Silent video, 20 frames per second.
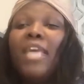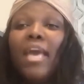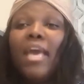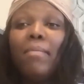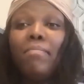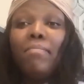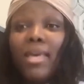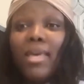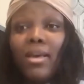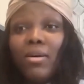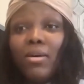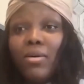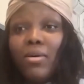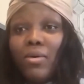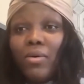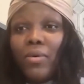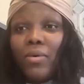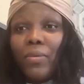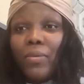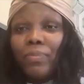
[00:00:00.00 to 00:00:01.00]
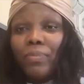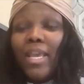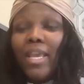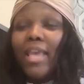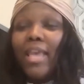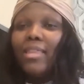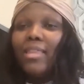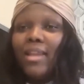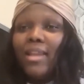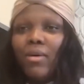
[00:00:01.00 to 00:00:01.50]
a meal,
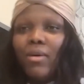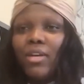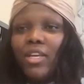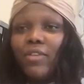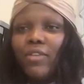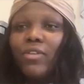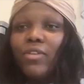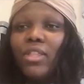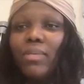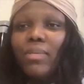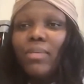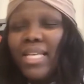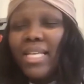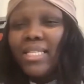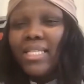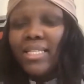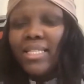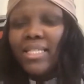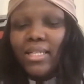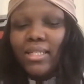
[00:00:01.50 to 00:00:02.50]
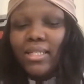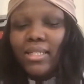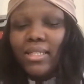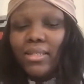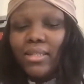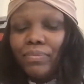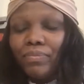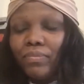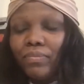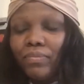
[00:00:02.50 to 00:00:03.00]
and then I'll give you the
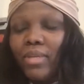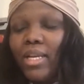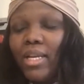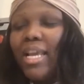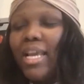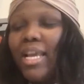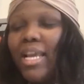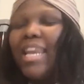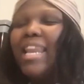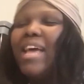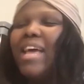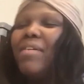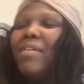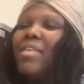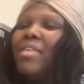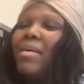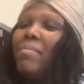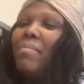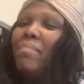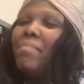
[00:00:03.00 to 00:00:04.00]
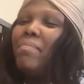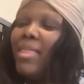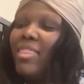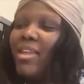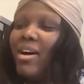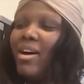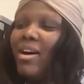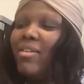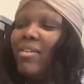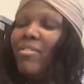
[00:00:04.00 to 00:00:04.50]
blessings." Now their
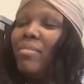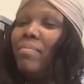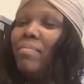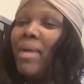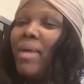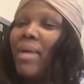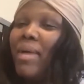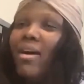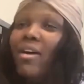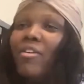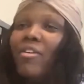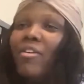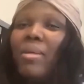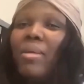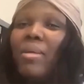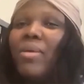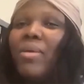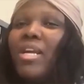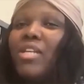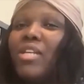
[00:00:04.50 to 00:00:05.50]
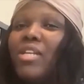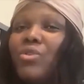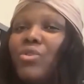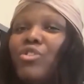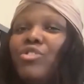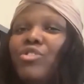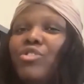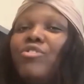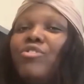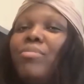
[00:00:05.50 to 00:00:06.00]
mother, Rebecca, remember when I told
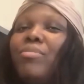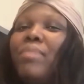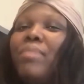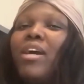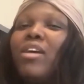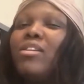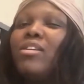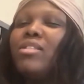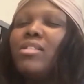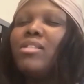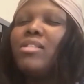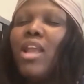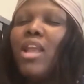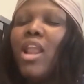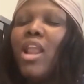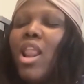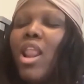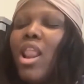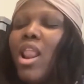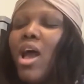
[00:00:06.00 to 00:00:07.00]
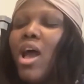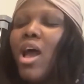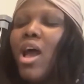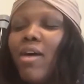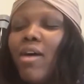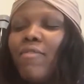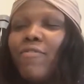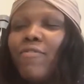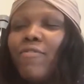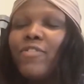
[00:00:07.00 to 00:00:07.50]
you Rebecca used to
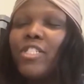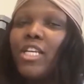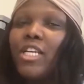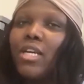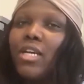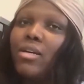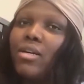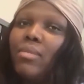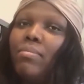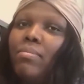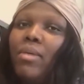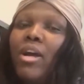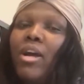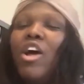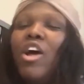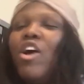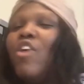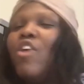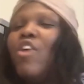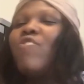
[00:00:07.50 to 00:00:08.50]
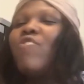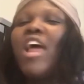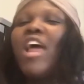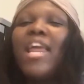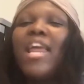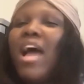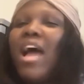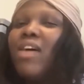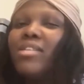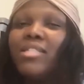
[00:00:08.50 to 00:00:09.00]
love Jacob,
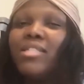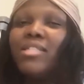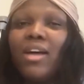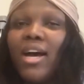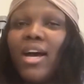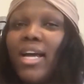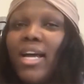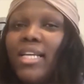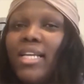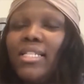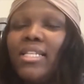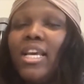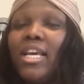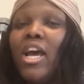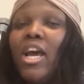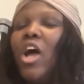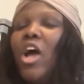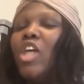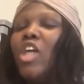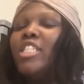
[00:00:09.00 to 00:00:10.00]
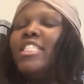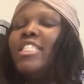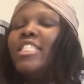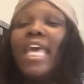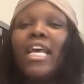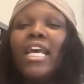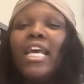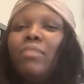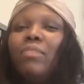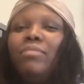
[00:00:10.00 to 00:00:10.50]
ran outside,
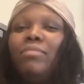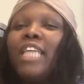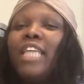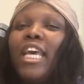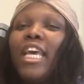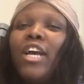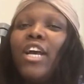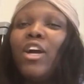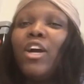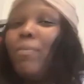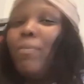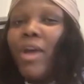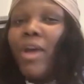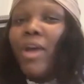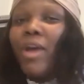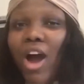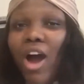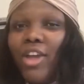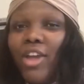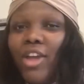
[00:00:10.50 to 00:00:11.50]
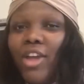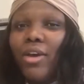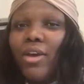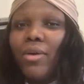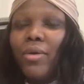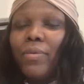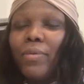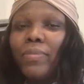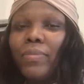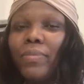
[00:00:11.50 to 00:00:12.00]
"Jacob, Jacob, where are
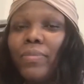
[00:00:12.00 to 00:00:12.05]
you?"